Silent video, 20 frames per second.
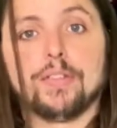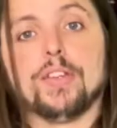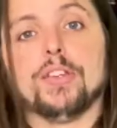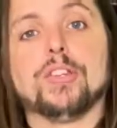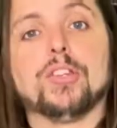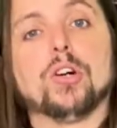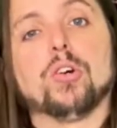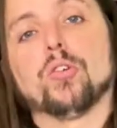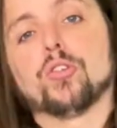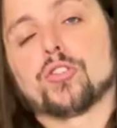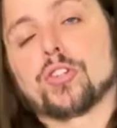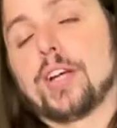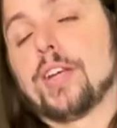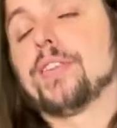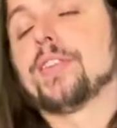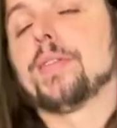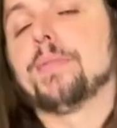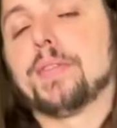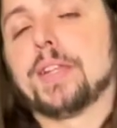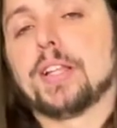then don't try
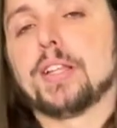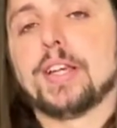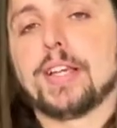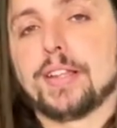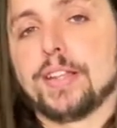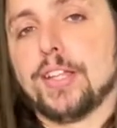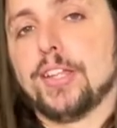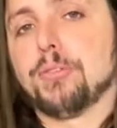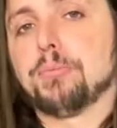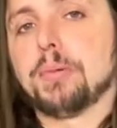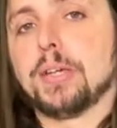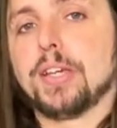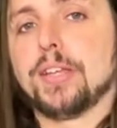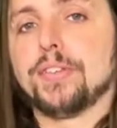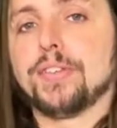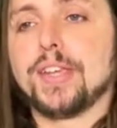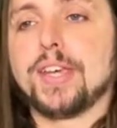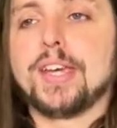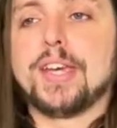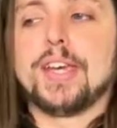something like this
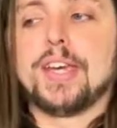because